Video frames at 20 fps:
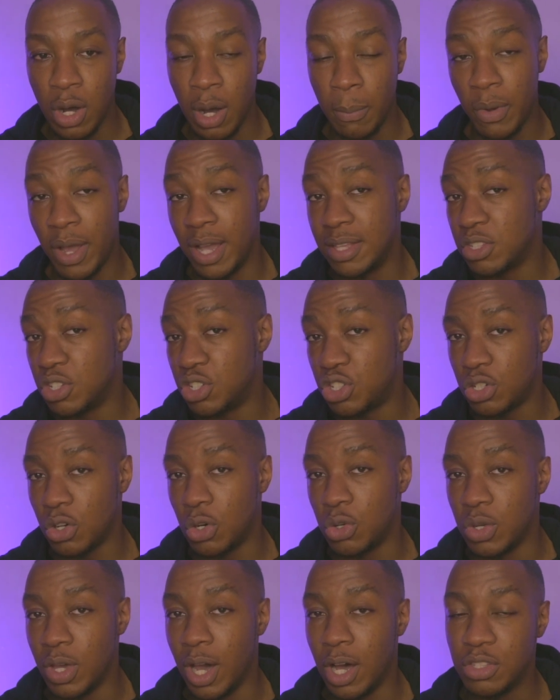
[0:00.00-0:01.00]
I'm going to
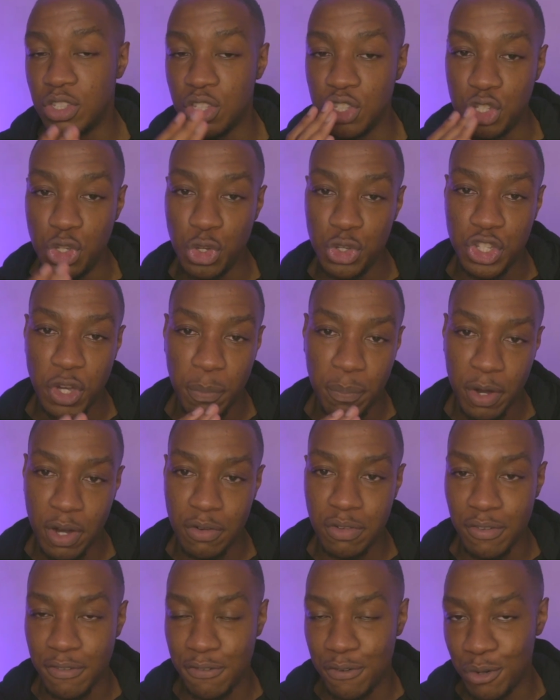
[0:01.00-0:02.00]
show you how to use your
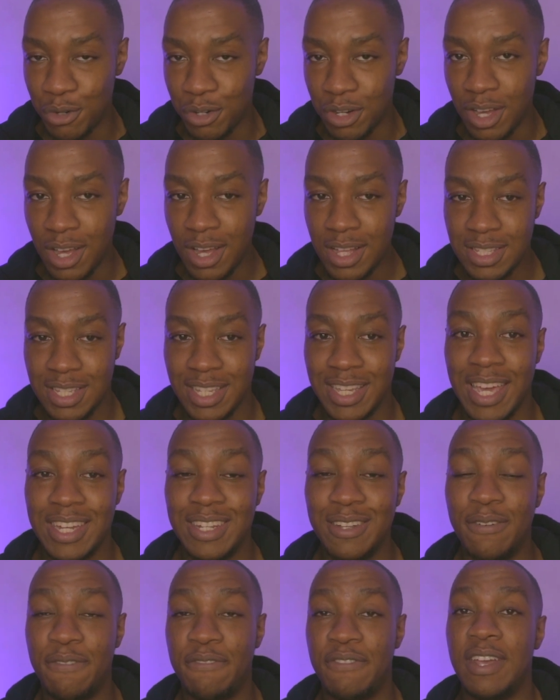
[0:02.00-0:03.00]
pelvic floor to get
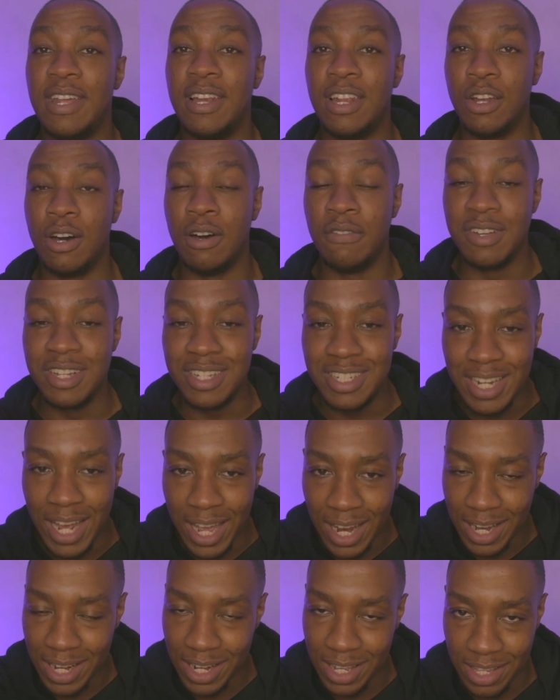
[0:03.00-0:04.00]
the feeling of
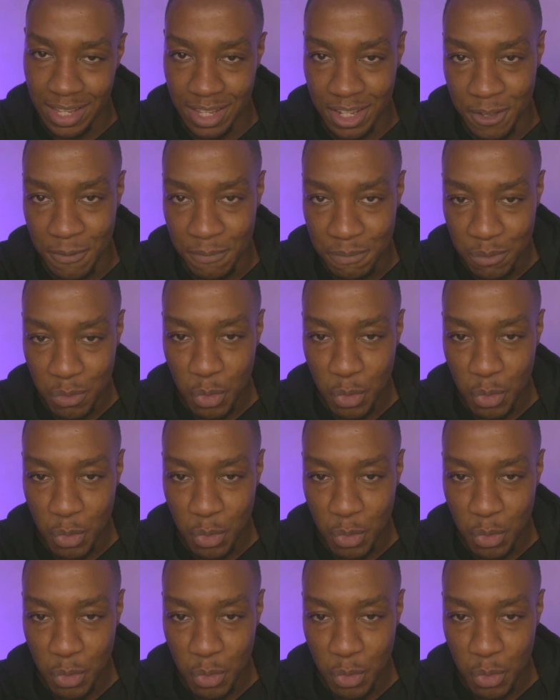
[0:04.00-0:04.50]
ejaculating